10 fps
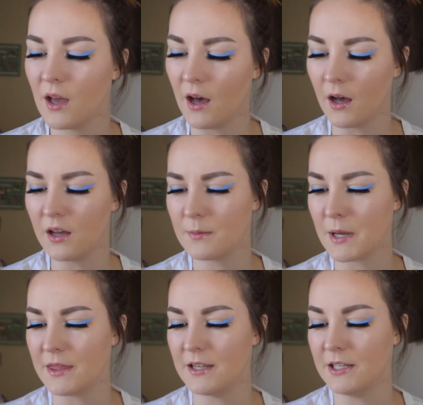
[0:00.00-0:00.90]

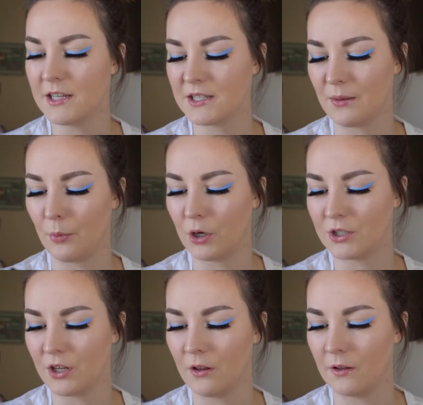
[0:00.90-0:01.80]
The NYX Born
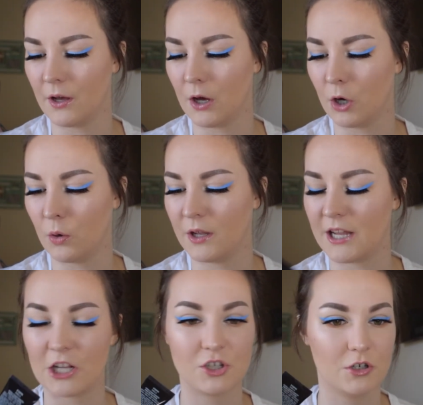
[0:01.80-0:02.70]
to Glow
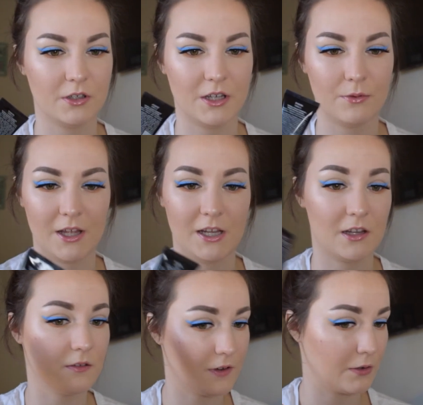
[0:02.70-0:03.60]
Naturally
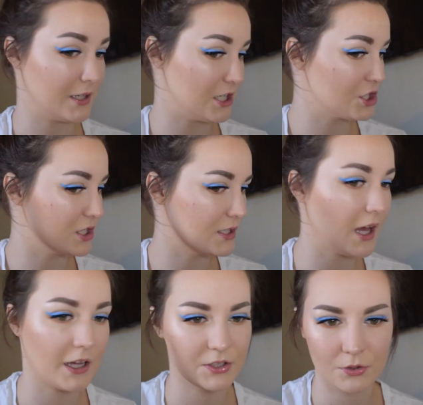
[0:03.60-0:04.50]
Radiant Foundation,
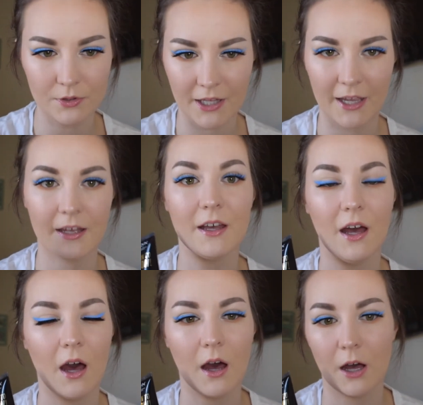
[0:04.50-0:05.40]
I do like.
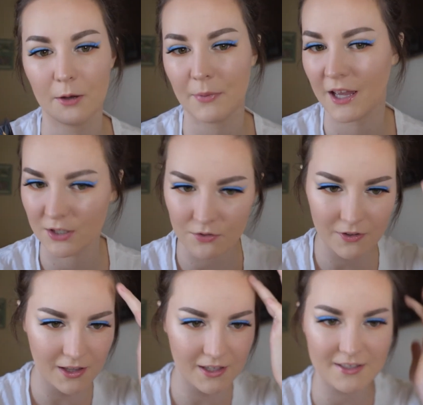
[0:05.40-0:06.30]
I do
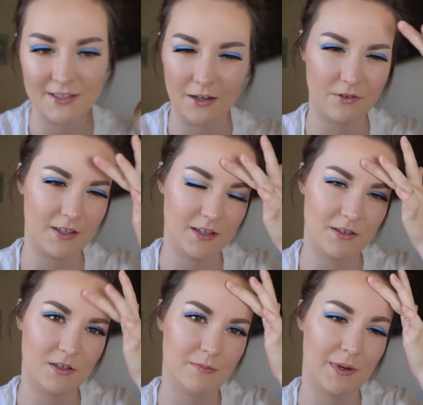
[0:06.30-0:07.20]
feel like it settles
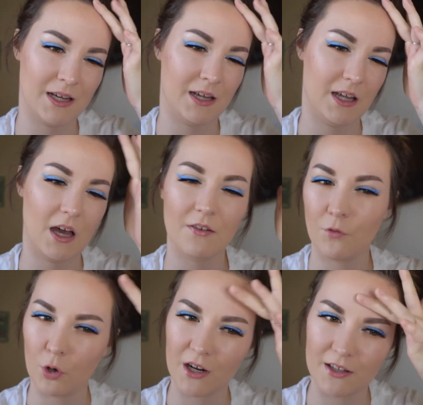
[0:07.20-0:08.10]
into my
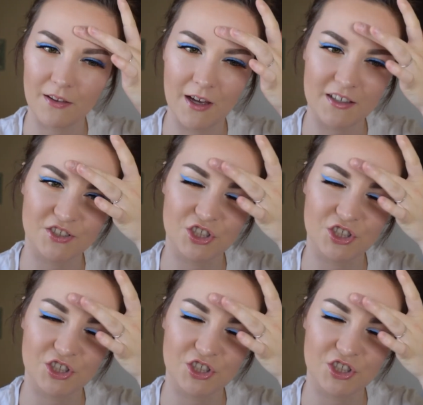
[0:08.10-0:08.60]
forehead lines